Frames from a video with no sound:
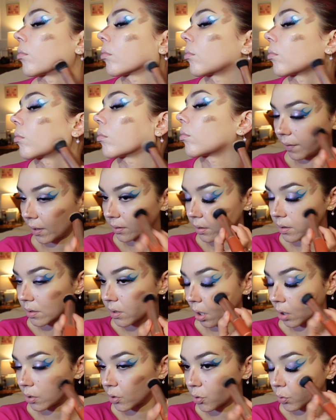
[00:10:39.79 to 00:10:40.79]
I find this
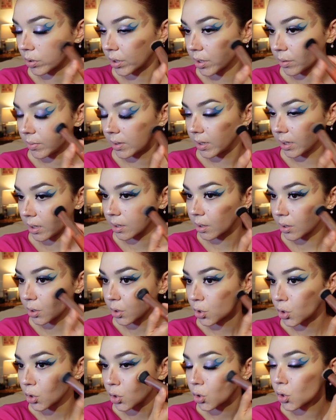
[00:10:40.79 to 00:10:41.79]
contour to be
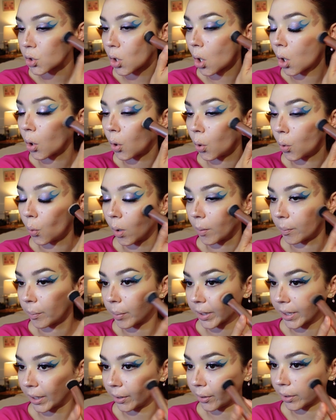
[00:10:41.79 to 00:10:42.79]
so
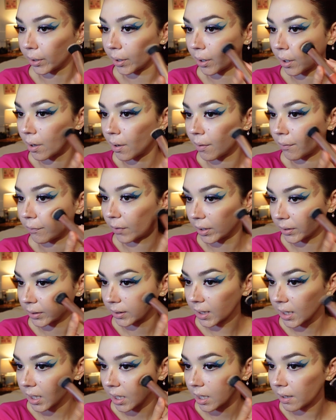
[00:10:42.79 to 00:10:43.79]
beginner
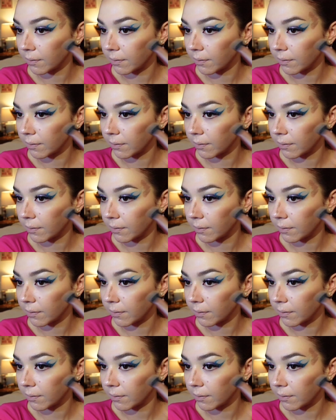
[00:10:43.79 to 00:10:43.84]
friendly.